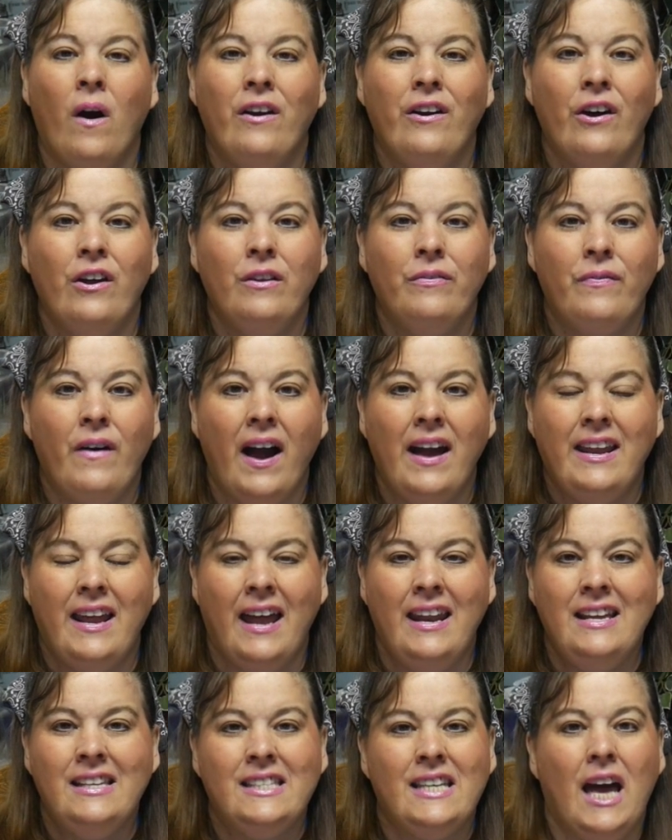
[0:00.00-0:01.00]
are notified
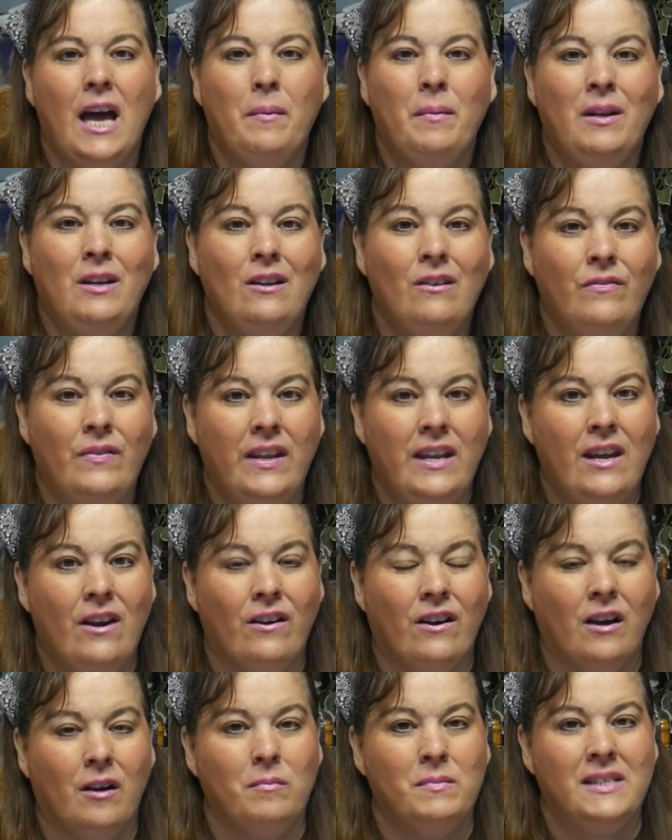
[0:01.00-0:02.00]
anytime a new video
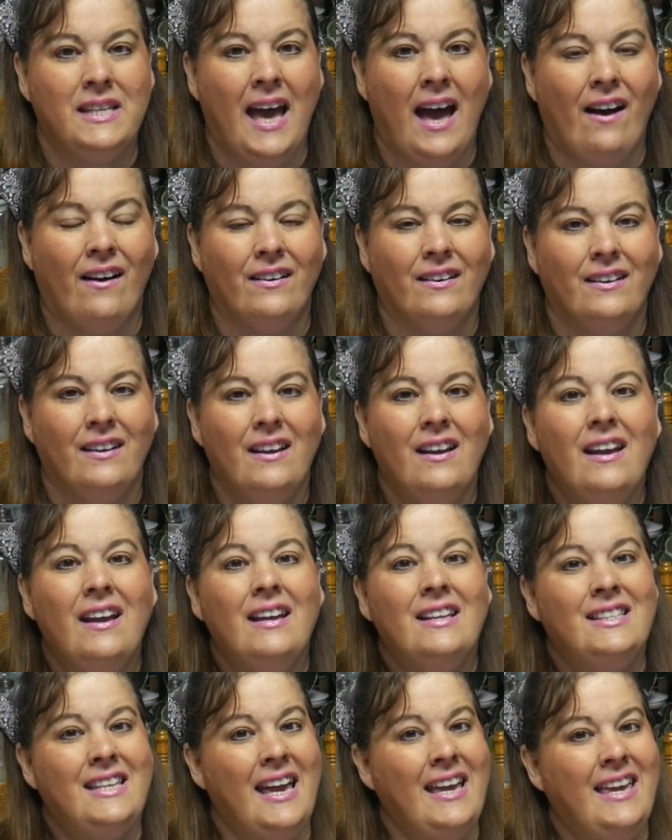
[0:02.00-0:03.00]
comes out.
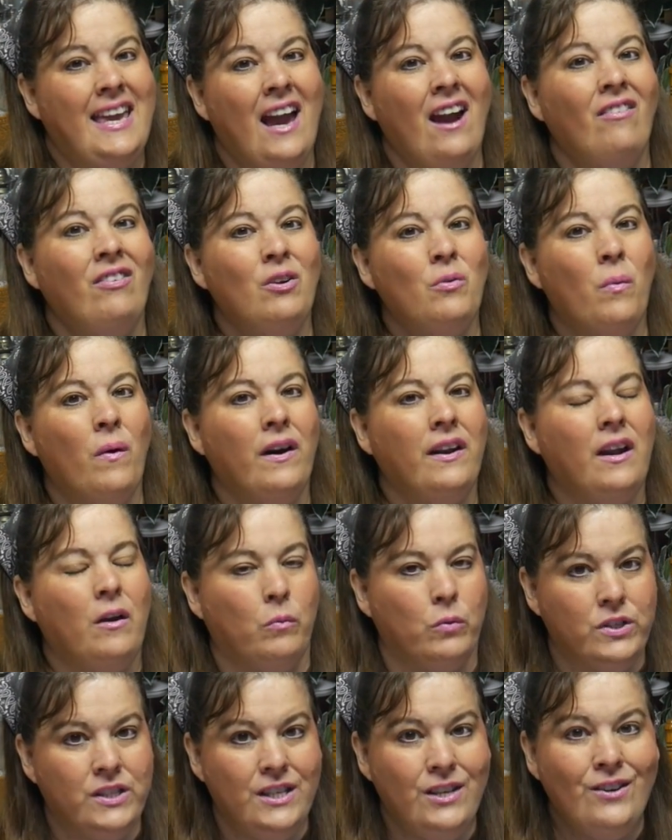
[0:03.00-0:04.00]
Take care everyone, and
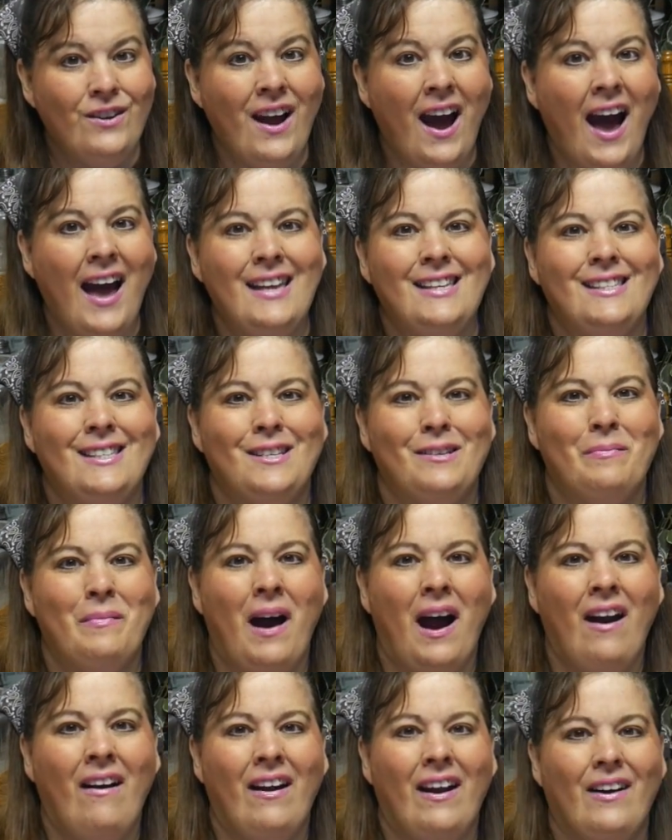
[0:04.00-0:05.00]
we'll see you guys
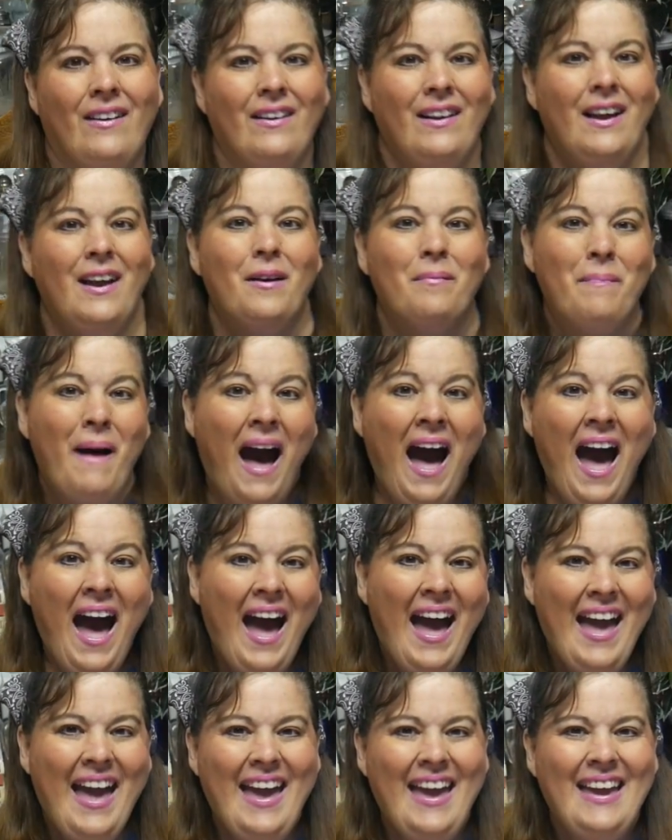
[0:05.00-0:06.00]
tomorrow.
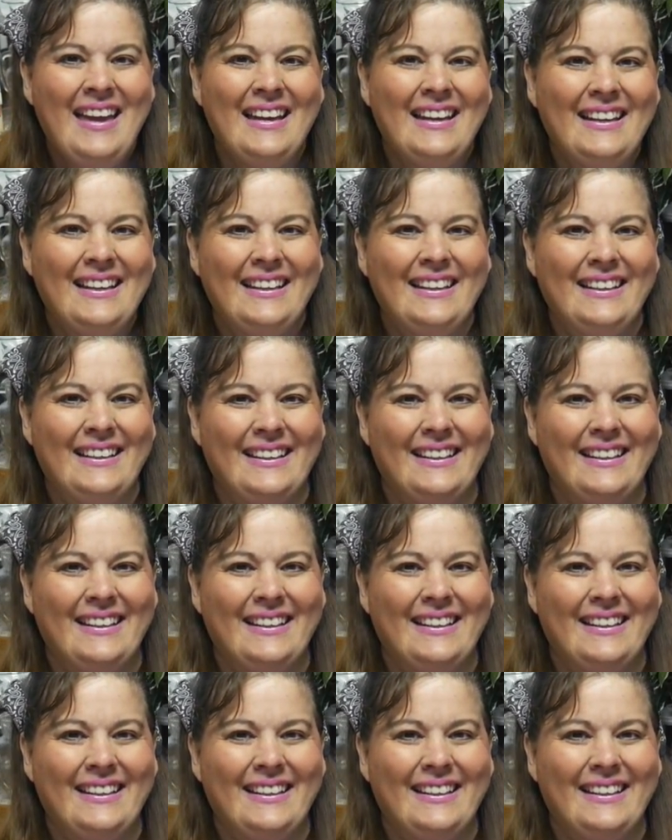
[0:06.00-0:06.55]
Bye!